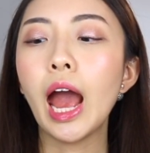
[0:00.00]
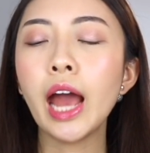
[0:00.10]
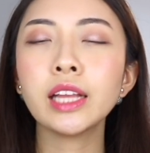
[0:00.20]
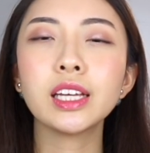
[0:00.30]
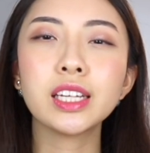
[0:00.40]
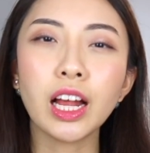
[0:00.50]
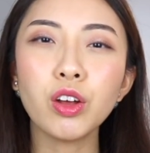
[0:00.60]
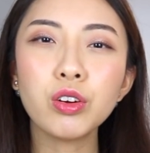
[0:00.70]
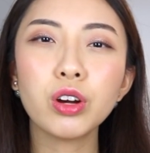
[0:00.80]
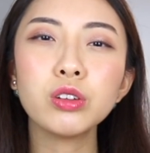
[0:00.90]
And the
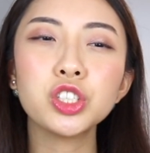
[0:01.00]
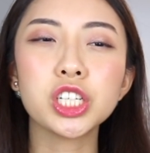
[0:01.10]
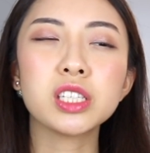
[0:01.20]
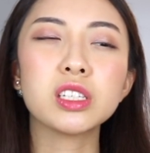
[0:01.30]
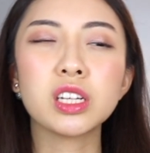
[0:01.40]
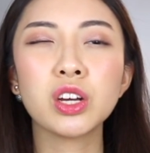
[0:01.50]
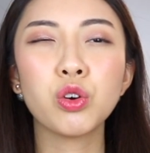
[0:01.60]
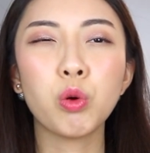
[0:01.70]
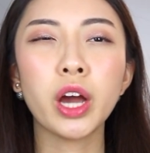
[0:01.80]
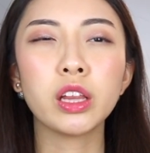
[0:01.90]
yellow gold just didn't
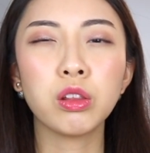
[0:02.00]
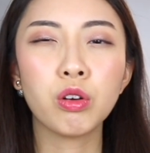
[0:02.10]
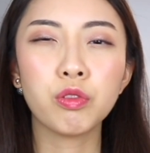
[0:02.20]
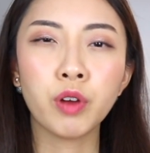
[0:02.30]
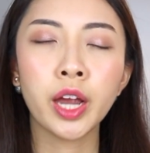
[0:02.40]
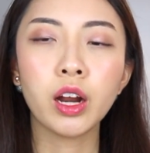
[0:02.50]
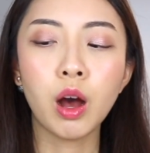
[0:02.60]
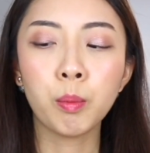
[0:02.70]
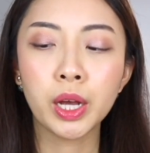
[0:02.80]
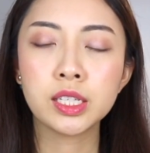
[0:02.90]
quite look right
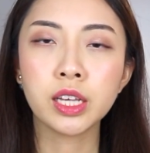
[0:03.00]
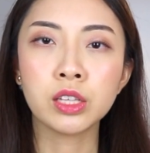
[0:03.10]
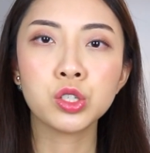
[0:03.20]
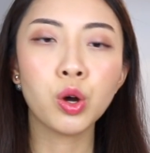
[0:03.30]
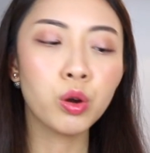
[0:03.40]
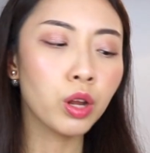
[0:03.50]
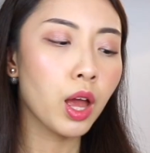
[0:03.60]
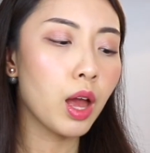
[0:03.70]
on my skin tone,